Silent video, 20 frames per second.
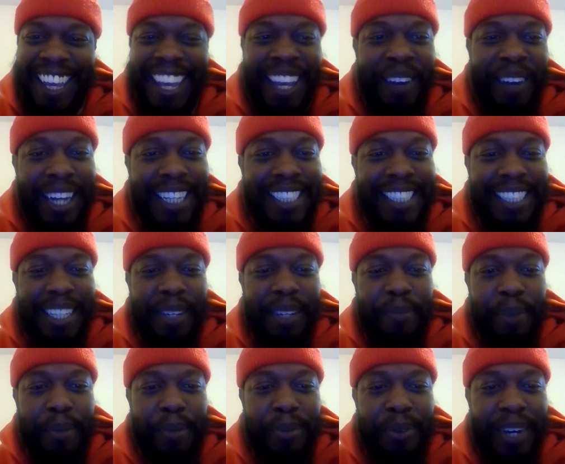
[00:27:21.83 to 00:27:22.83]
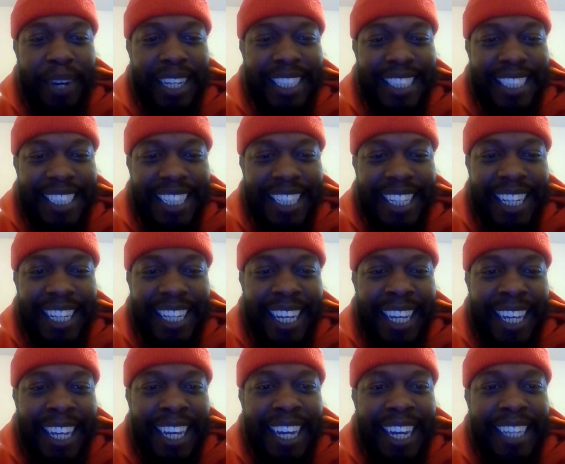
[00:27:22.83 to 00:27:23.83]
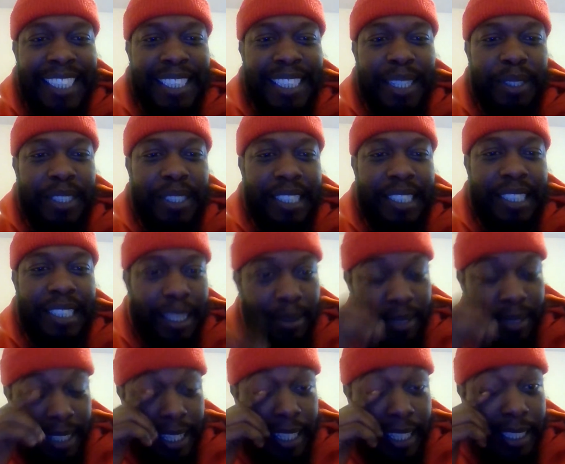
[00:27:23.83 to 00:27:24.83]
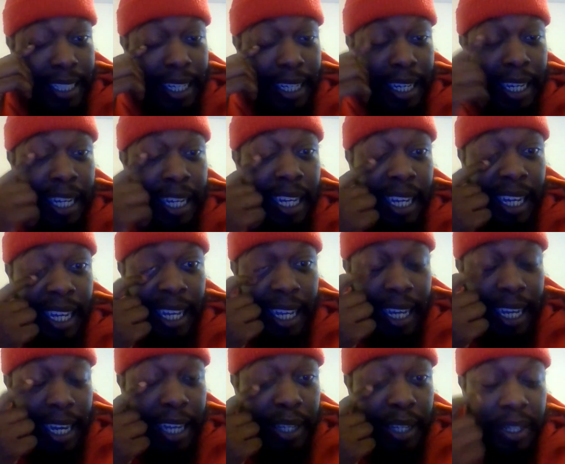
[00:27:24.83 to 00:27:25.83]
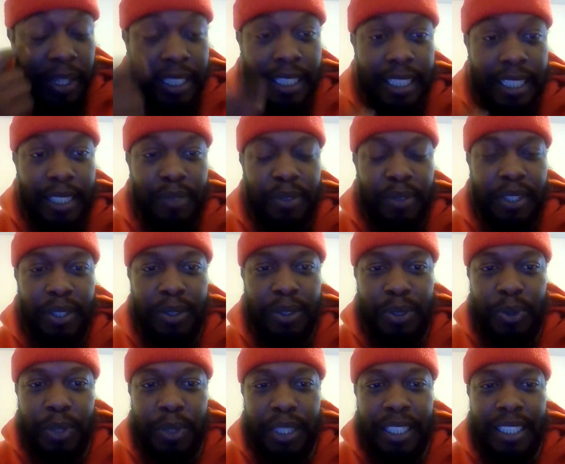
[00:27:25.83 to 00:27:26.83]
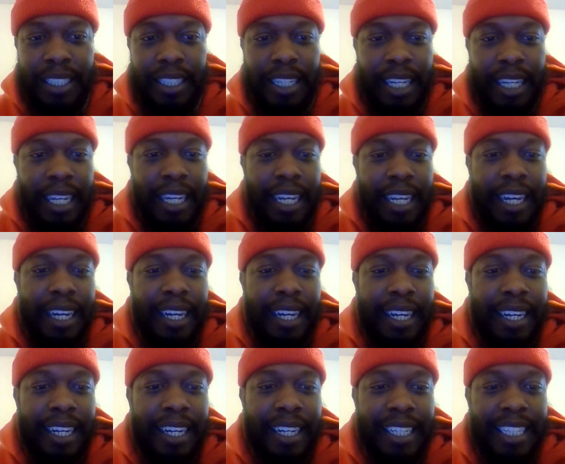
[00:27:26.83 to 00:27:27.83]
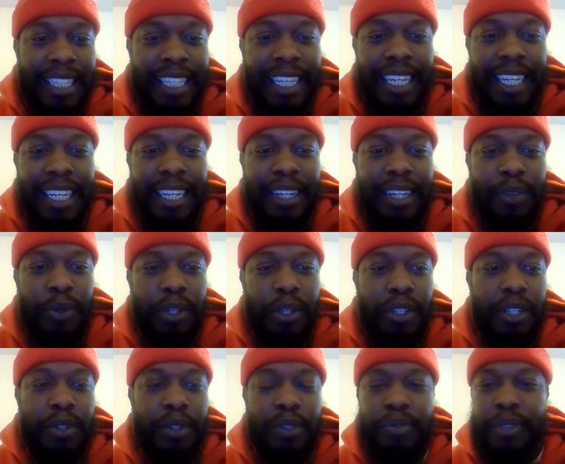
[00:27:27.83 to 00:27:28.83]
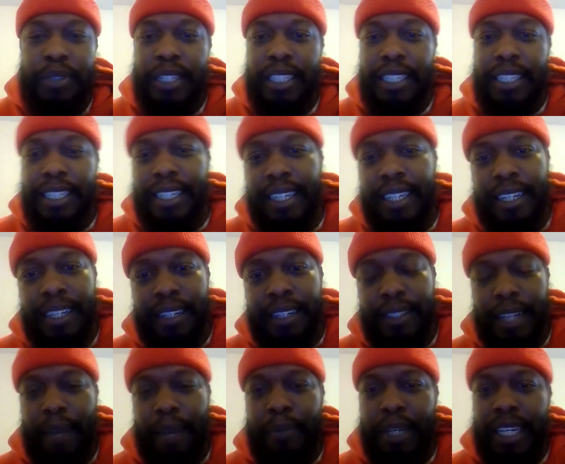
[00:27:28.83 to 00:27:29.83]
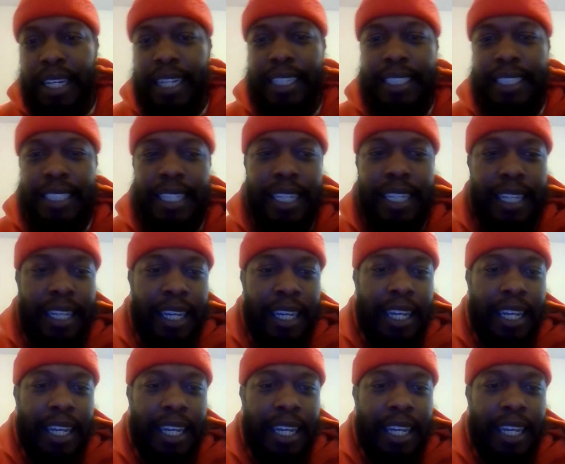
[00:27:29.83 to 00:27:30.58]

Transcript: Write us in, people. Write us in. Satoshi Slim says, "You crazy as fuck on Twitter." Yeah. Well, you know what's funny? I've been kind of sick.